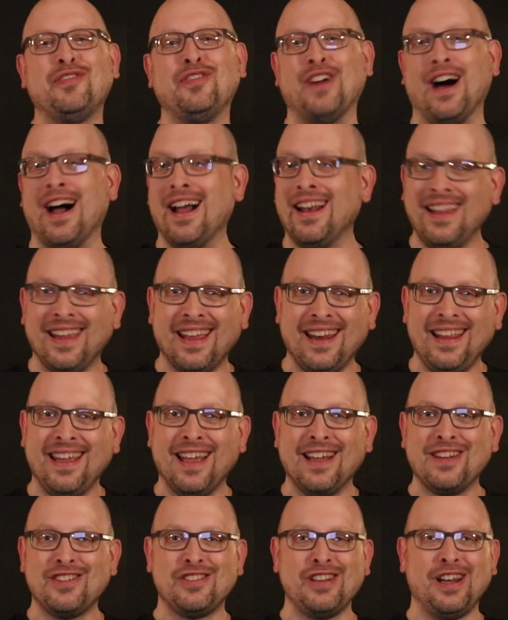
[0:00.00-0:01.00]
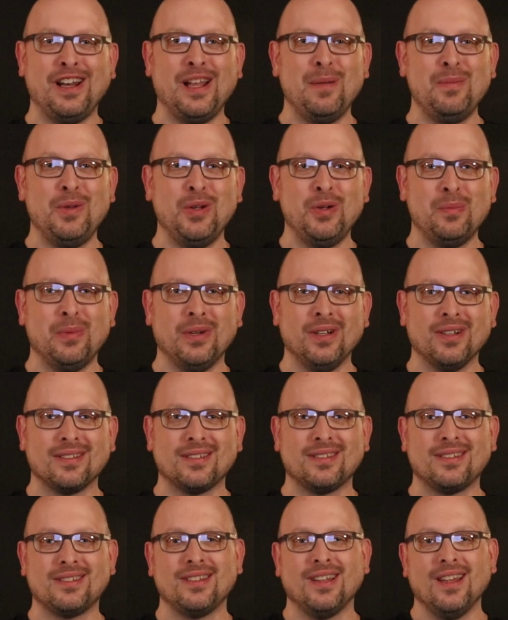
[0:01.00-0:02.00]
finding any ex-JW
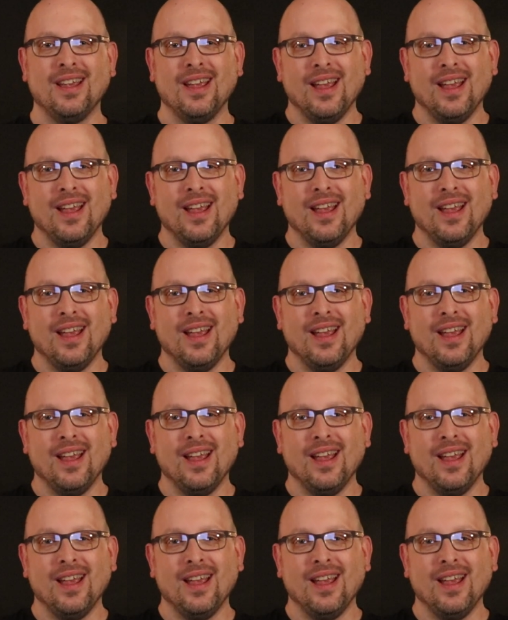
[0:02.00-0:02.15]
books.